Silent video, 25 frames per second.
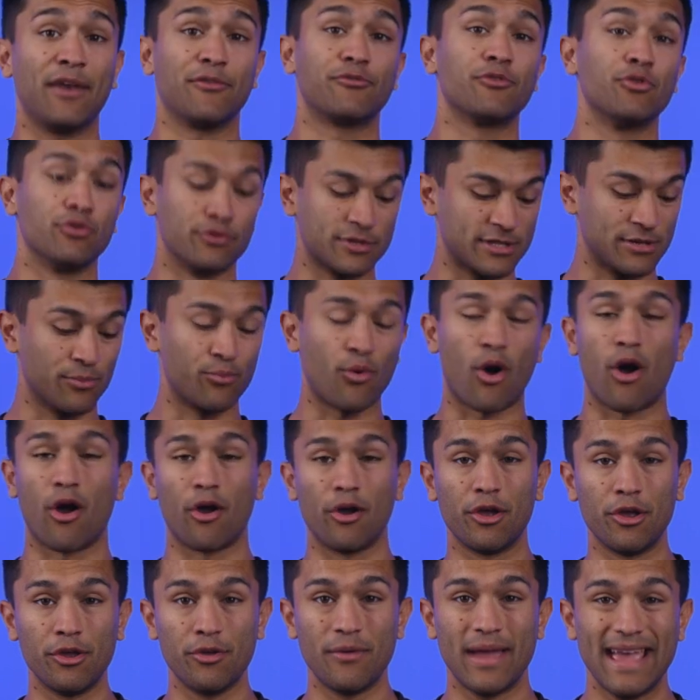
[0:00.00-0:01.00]
And of course, the
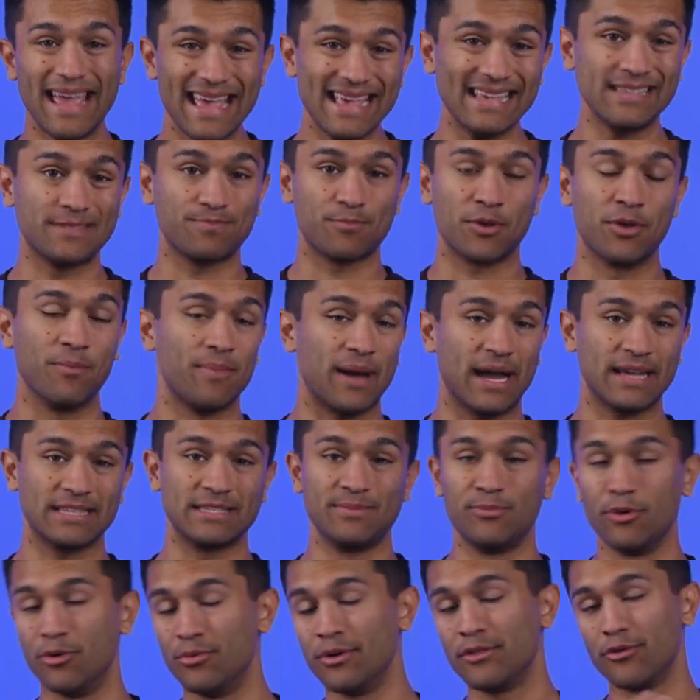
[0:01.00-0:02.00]
Wahoo is
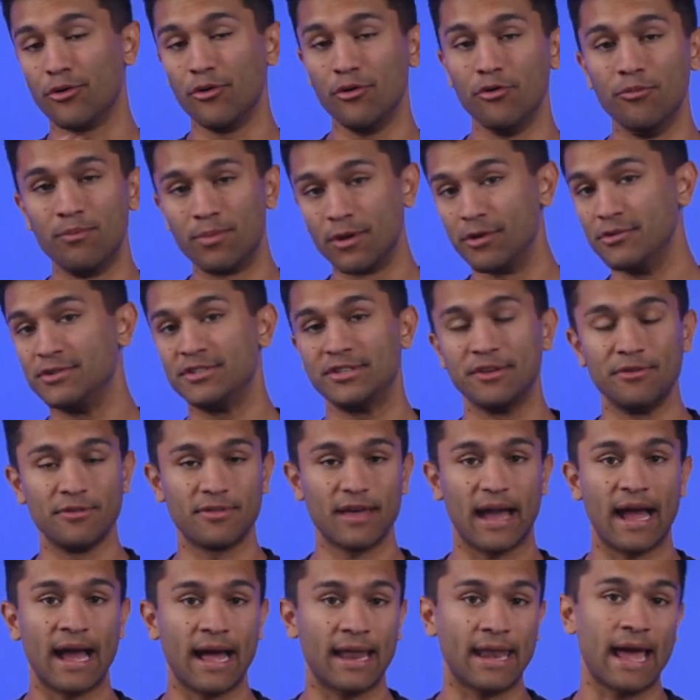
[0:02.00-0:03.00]
compatible with all
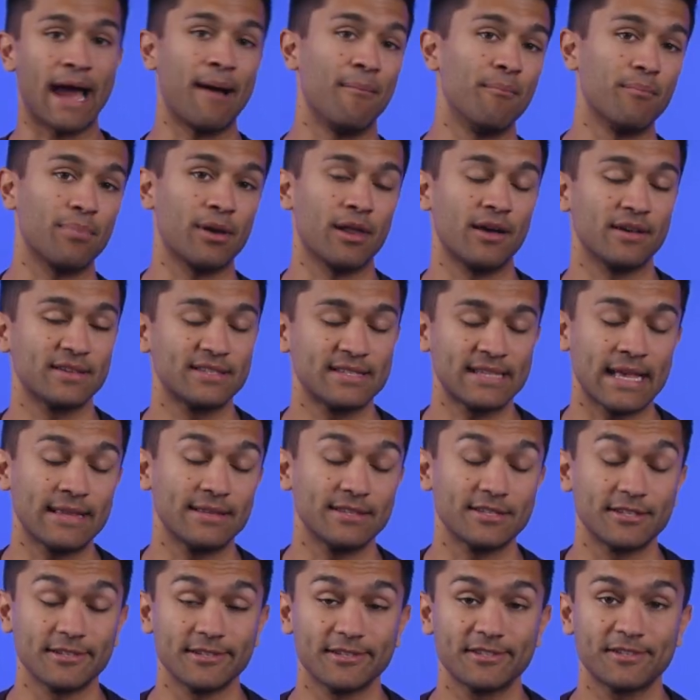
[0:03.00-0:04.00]
Bluetooth and A N T plus
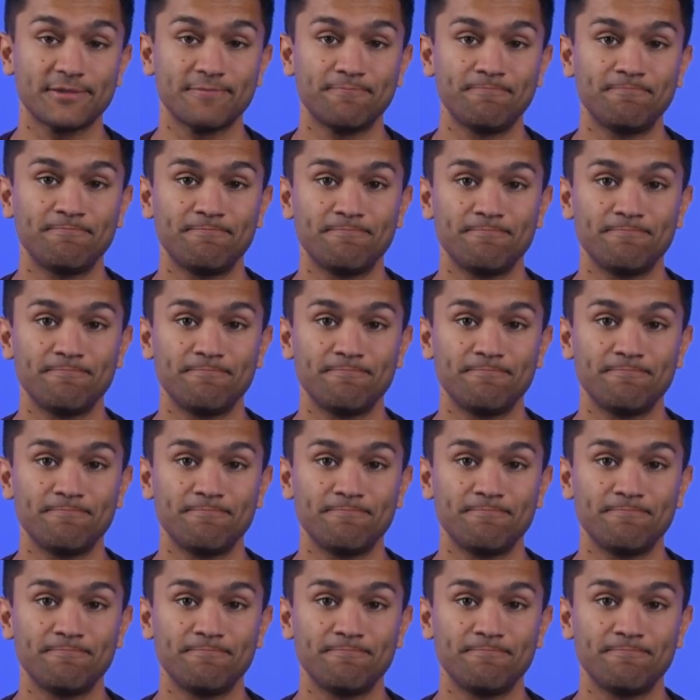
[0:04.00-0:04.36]
sensors.